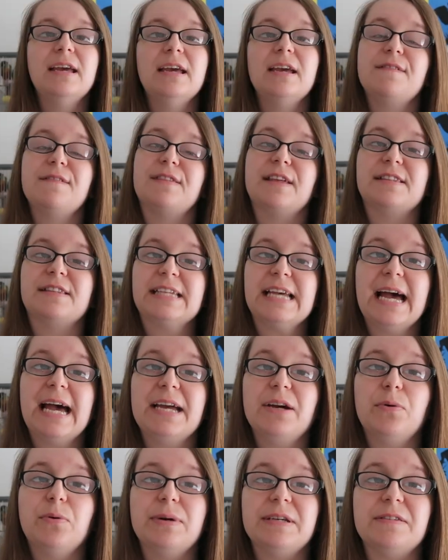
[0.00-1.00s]
if their
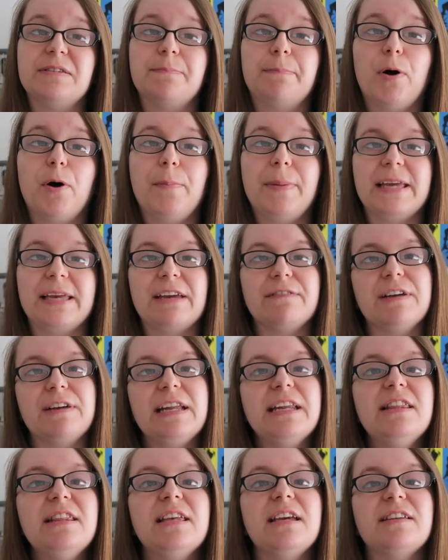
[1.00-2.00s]
tail is bobbing, if
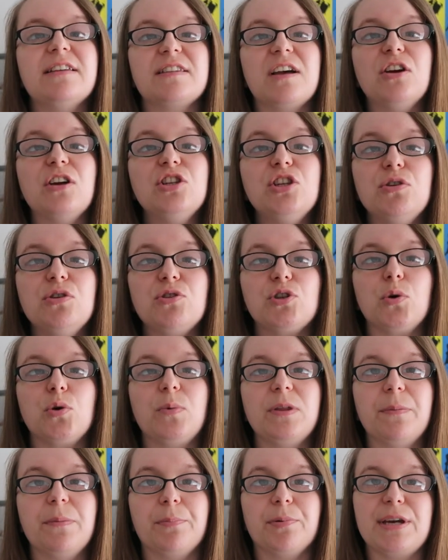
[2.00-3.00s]
anything is unusual
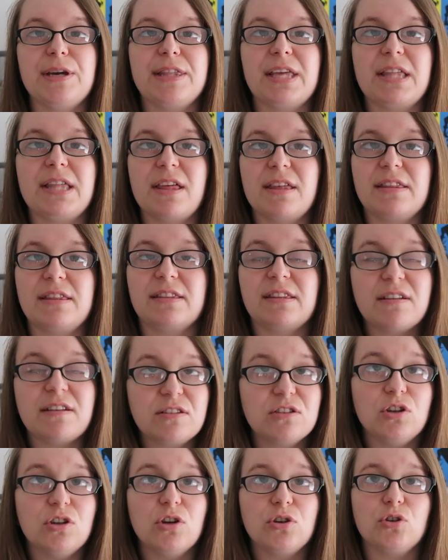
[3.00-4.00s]
with the breathing that
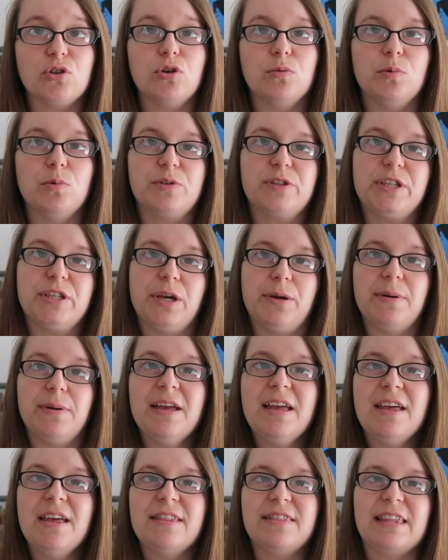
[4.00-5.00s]
doesn't look normal to you,
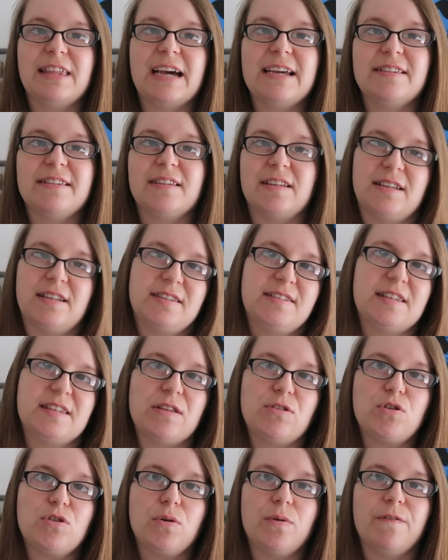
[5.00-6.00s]
that is an
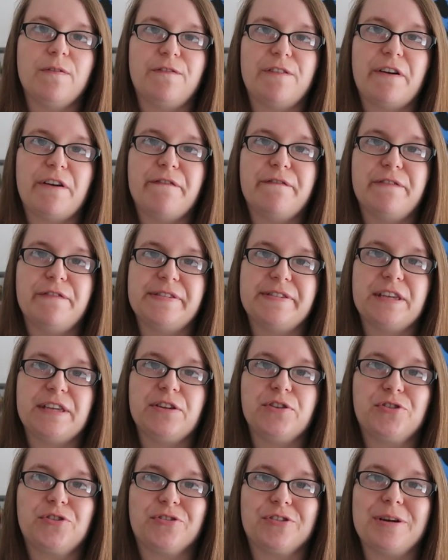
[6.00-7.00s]
essential vet
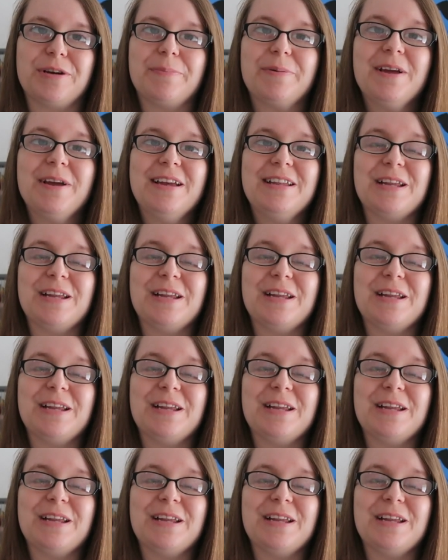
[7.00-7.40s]
visit trip.